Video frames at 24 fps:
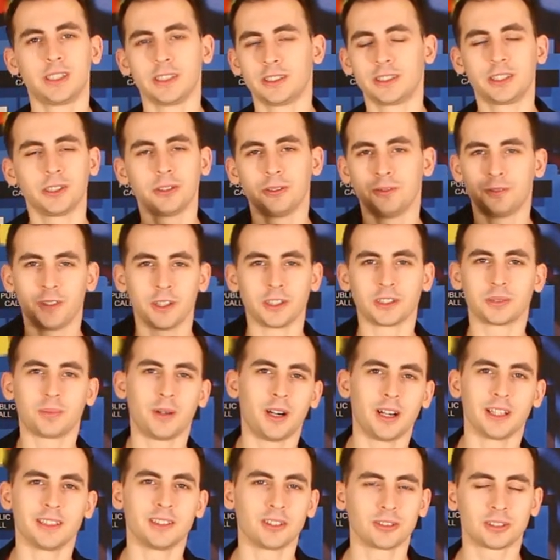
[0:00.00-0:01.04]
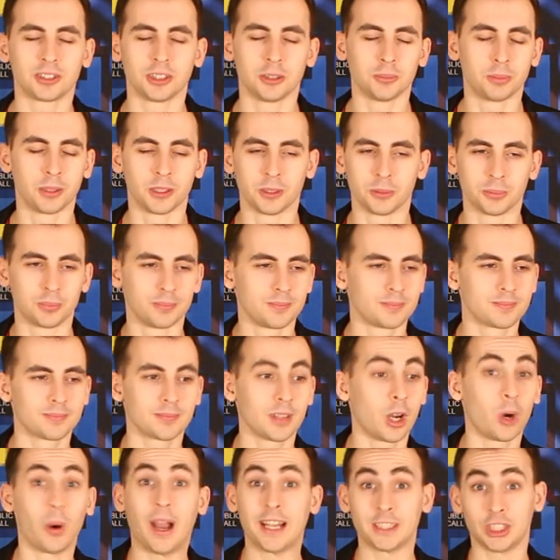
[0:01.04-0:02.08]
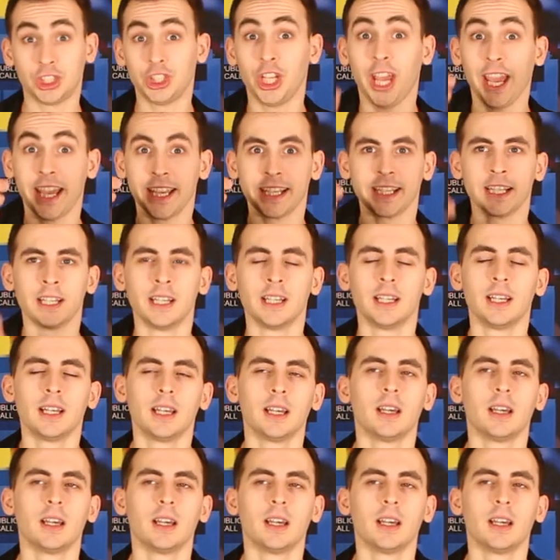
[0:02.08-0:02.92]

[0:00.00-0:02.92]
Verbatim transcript: the two folks behind Doctor Who Poop, oh and Shay,